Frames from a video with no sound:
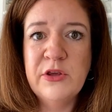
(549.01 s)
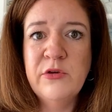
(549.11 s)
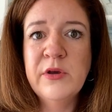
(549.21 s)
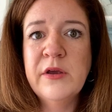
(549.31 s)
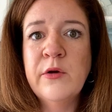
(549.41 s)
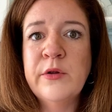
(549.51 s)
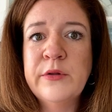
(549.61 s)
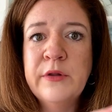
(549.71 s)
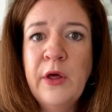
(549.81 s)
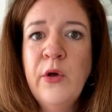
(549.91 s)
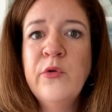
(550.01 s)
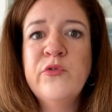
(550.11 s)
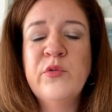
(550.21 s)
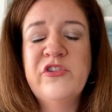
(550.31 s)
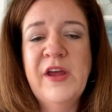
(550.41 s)
but you can go to
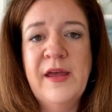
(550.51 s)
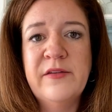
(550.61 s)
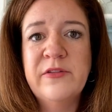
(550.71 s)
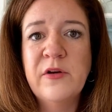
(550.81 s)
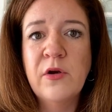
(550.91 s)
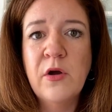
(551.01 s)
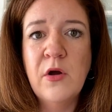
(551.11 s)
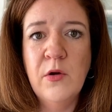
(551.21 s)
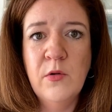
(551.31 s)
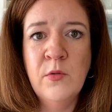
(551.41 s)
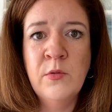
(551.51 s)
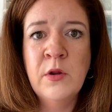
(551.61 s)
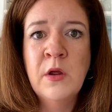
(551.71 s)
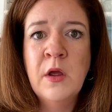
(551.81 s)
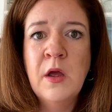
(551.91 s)
Lowe's, which has their
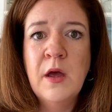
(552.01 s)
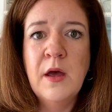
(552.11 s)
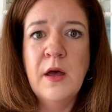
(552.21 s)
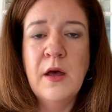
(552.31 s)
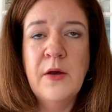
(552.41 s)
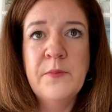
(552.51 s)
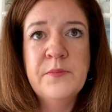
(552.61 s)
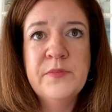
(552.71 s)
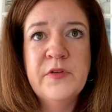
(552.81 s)
own uh,